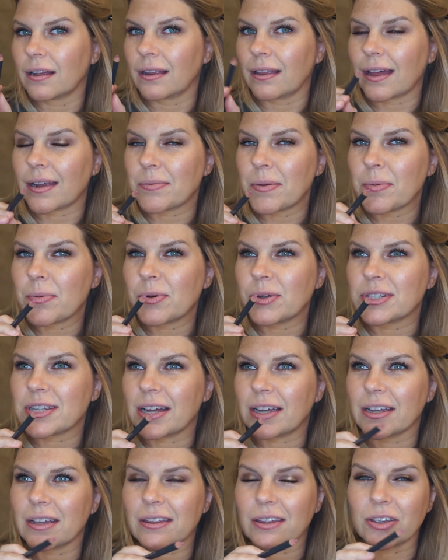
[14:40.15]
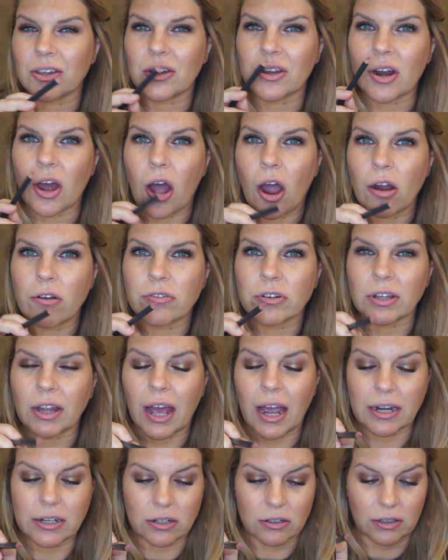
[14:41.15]
A lot of people will tell you that you can
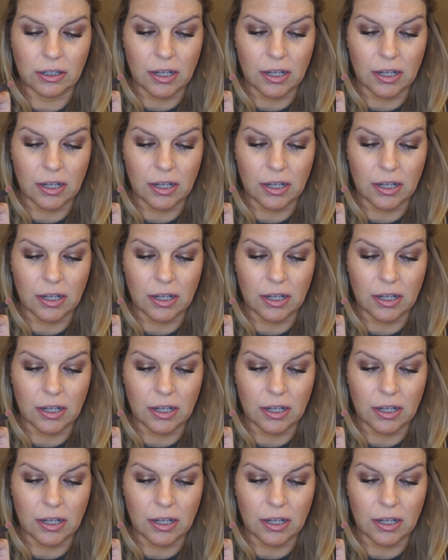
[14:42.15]
overline your